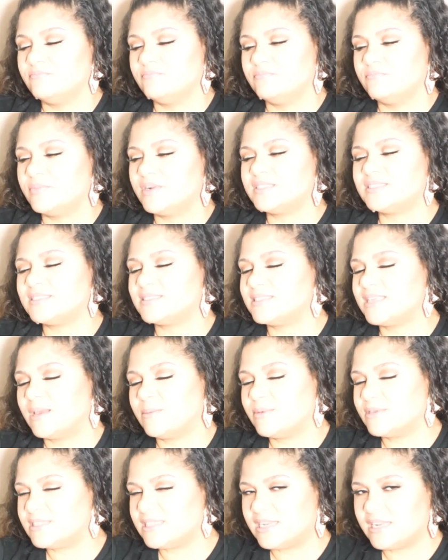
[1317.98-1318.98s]
it's the same
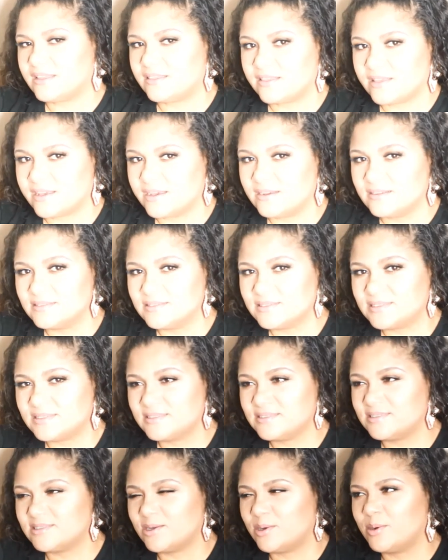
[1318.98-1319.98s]
as anything else.
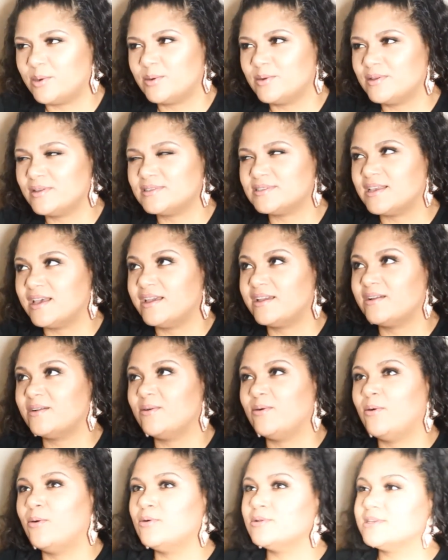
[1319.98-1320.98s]
So it's like
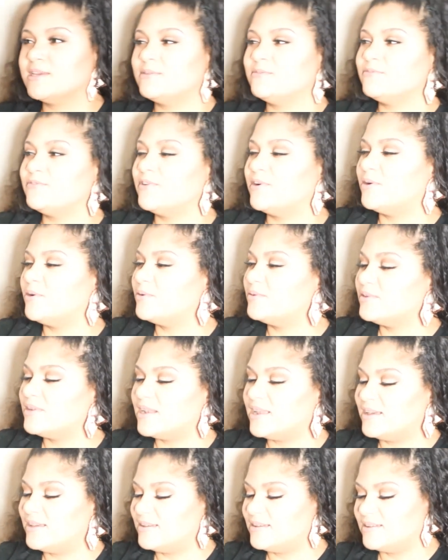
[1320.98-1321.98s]
old info,
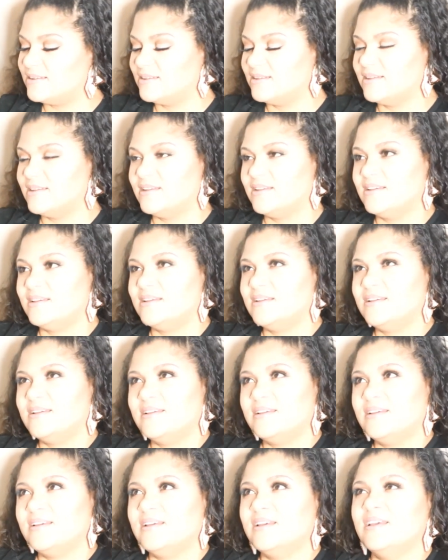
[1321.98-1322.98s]
like,
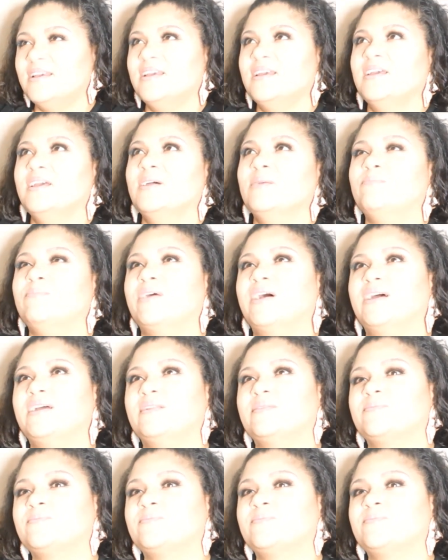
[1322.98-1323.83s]
but